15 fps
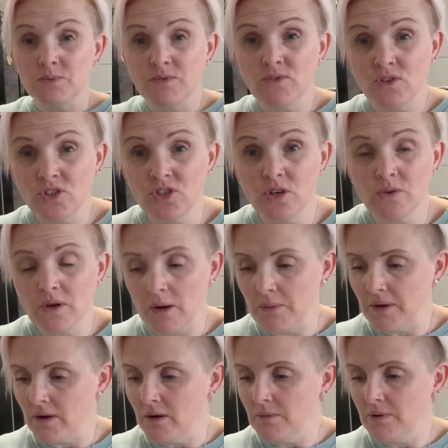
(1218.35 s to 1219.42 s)
We've got a show
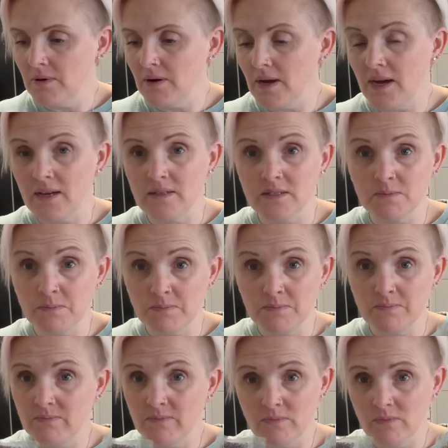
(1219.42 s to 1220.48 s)
coming up and
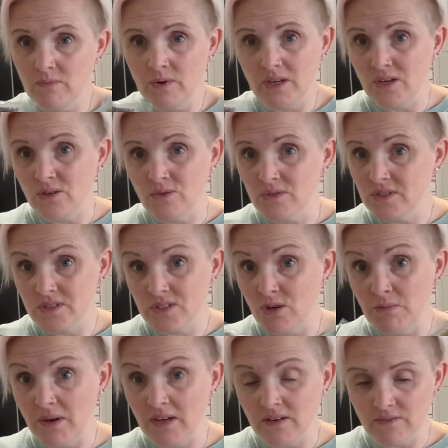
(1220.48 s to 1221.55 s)
we lose so
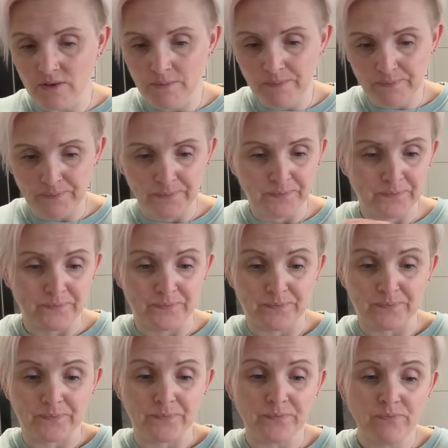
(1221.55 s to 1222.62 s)
many of them
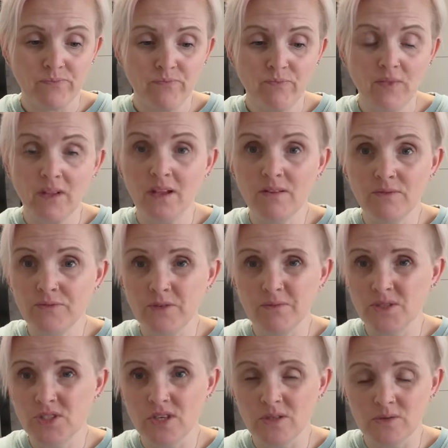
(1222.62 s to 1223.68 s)
from the
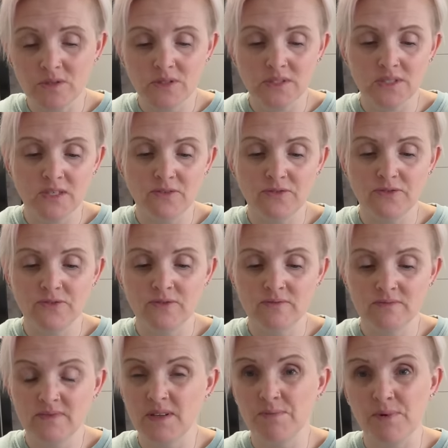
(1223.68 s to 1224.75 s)
shows and stuff.
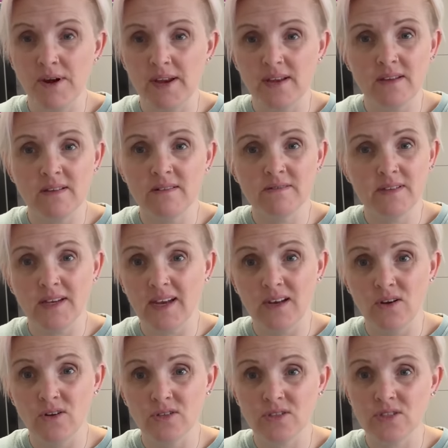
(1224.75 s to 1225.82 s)
They break, they get
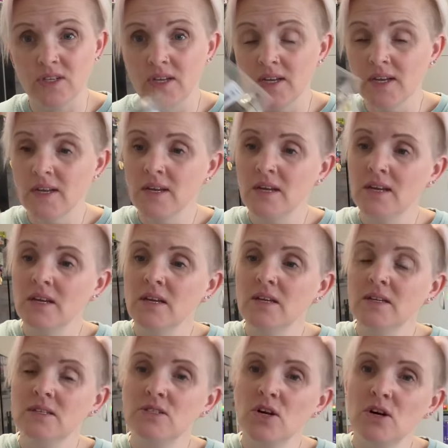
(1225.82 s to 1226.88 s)

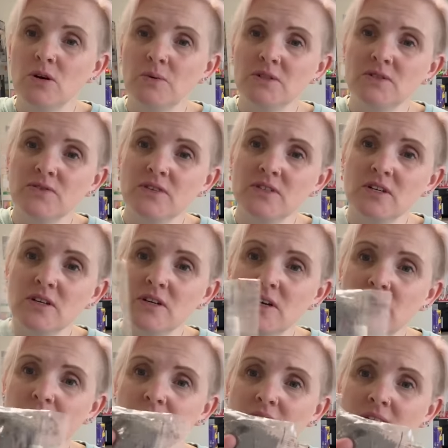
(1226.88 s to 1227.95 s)
lost. Darker ones for the darker
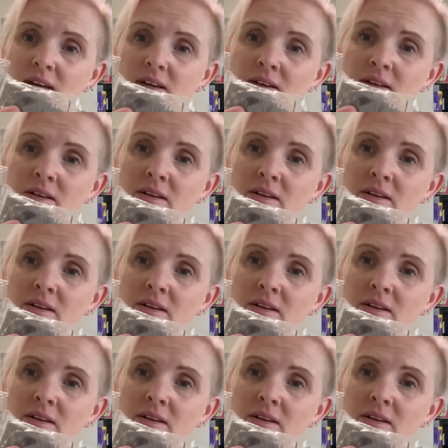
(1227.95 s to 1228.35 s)
girls' hair,